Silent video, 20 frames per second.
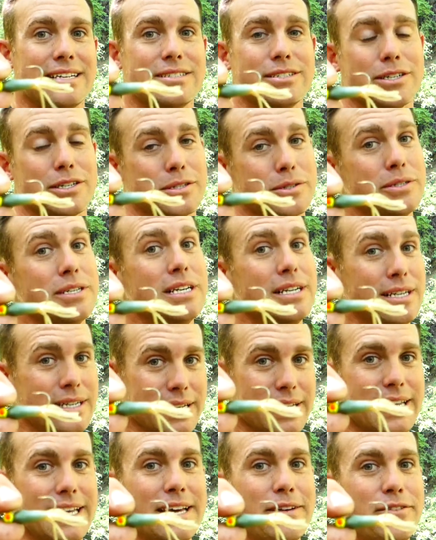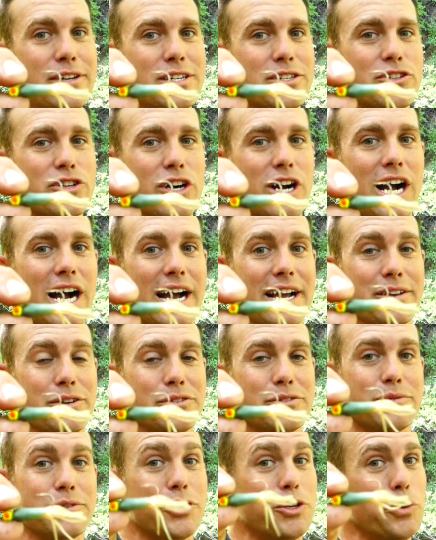So give it a try.
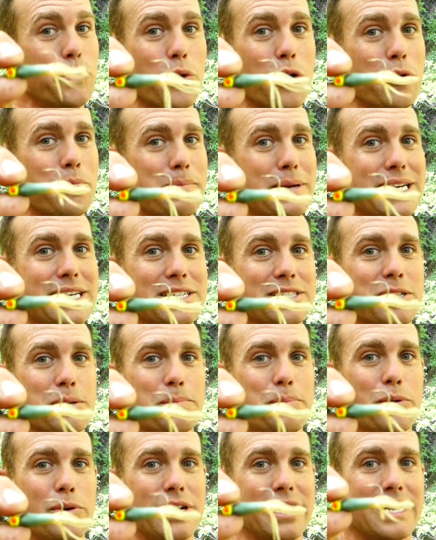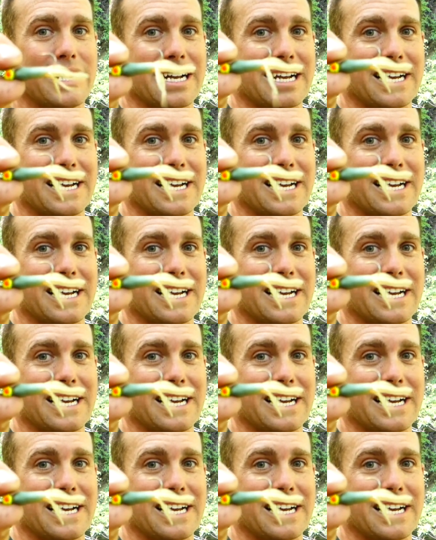You won't be disappointed, I